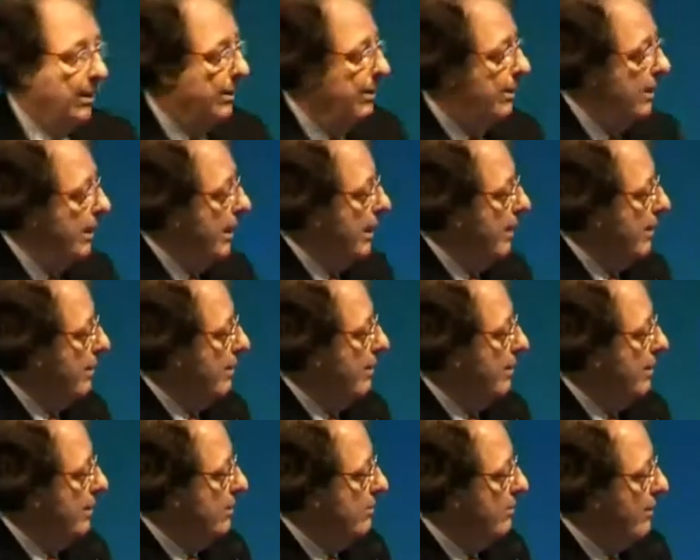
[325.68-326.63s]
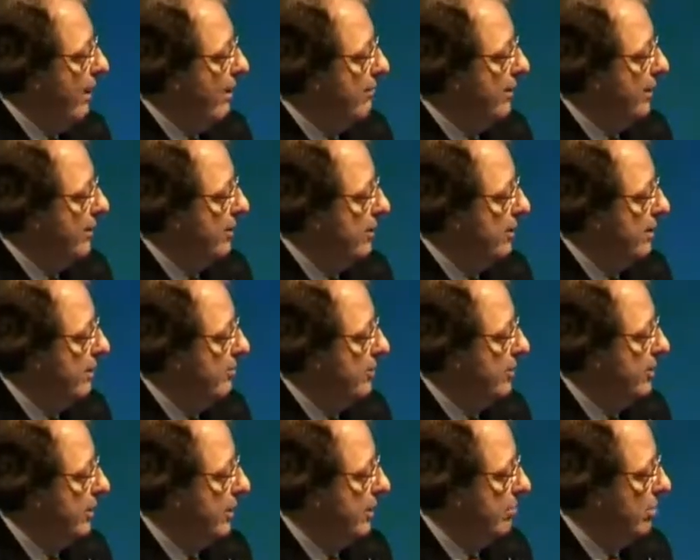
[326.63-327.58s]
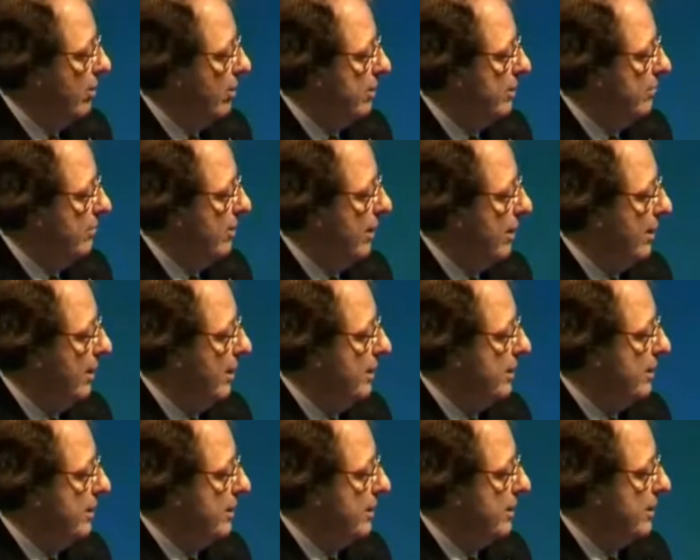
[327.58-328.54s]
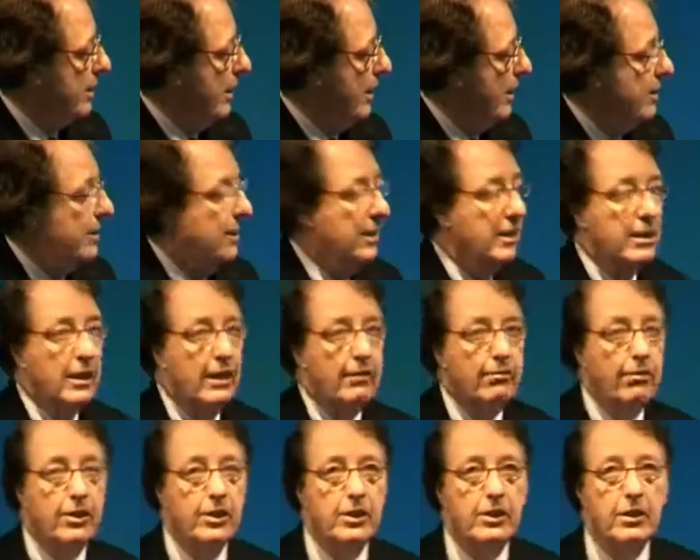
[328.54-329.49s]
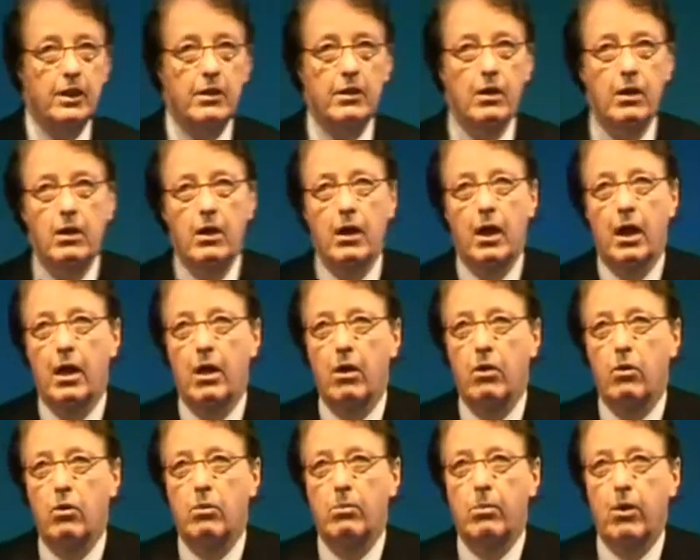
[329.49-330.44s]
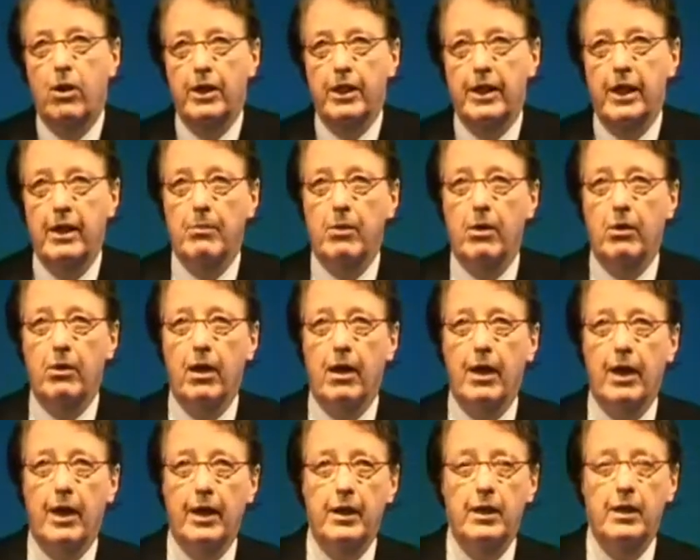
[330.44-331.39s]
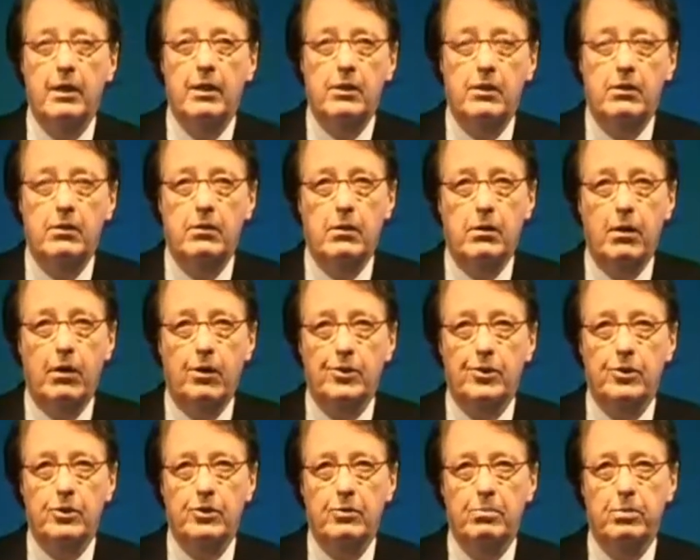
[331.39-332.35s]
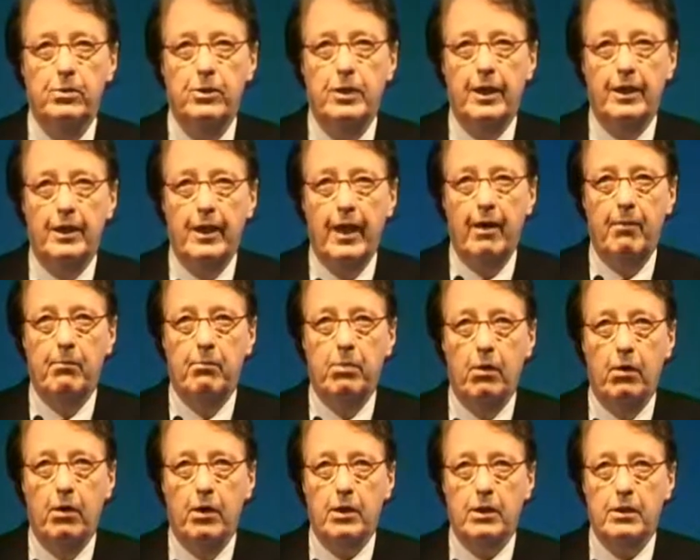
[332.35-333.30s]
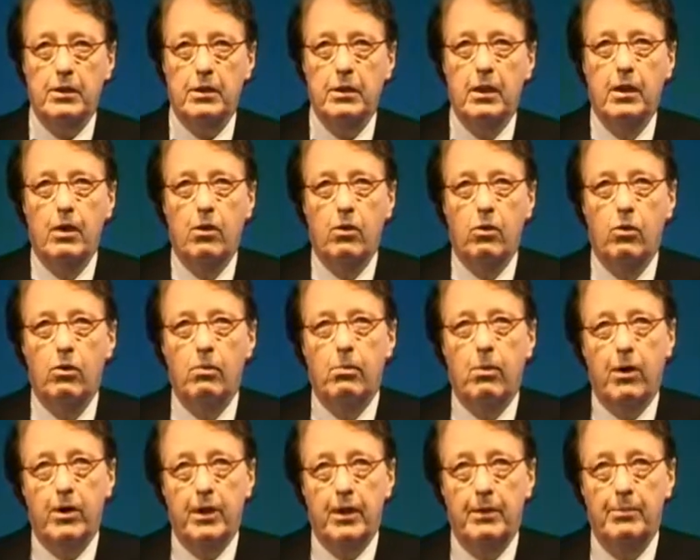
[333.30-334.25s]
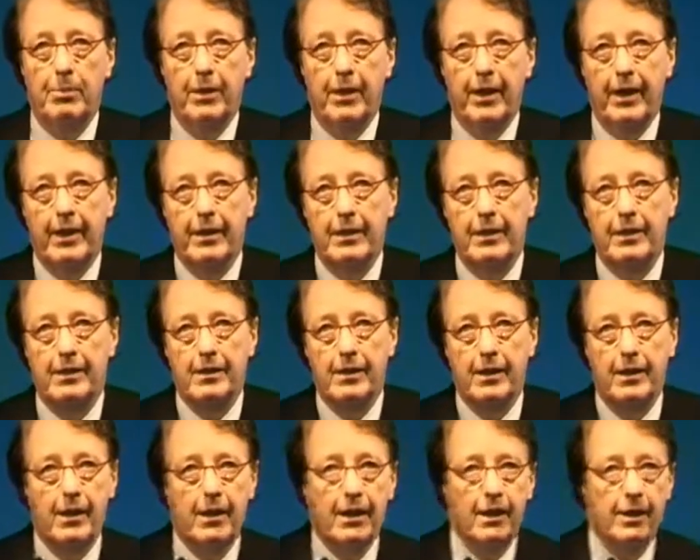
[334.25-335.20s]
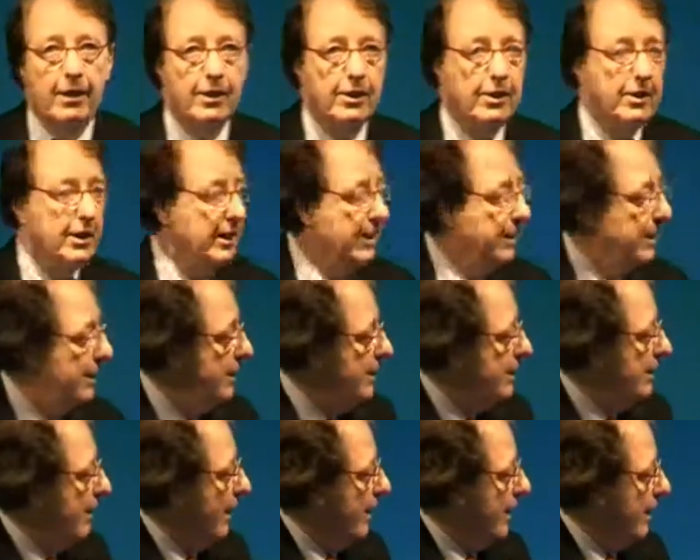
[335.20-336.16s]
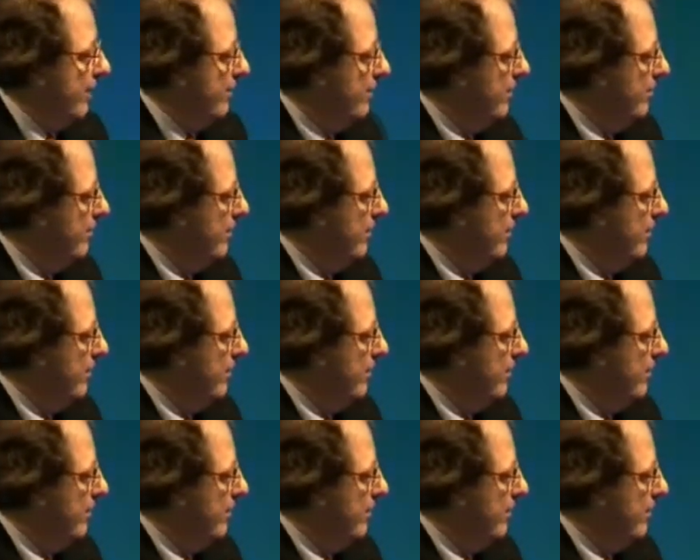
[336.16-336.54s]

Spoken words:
then you have other imaging possibilities. In this case here, I've listed whole body MRI. You could also put in that box whole body PET CT scanning.